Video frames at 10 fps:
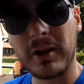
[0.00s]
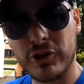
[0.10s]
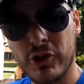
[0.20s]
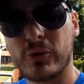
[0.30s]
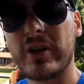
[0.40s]

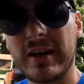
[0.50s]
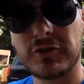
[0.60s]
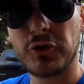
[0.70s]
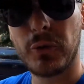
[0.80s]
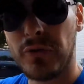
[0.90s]
not sure what you
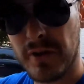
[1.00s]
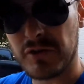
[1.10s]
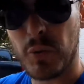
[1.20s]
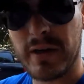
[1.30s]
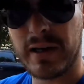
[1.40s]
guys are doing
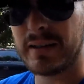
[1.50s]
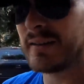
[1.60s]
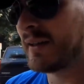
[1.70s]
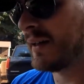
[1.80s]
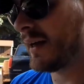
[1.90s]
this
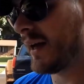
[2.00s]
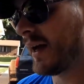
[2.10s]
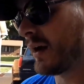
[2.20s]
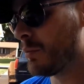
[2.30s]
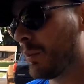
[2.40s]
weekend,
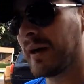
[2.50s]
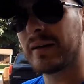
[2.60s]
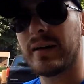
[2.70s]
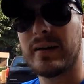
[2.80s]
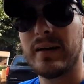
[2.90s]
uh,
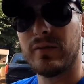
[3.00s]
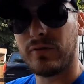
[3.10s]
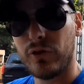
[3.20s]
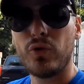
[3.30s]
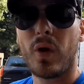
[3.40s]
but
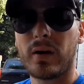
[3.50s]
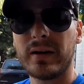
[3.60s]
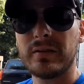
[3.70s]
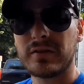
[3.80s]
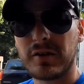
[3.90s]
if you are
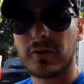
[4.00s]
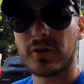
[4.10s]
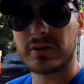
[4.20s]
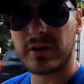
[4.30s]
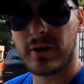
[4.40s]
in the
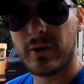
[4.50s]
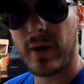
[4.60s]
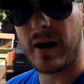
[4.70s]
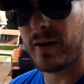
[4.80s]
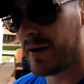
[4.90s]
Southern
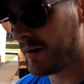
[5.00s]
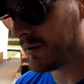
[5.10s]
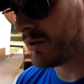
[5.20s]
Ontario area,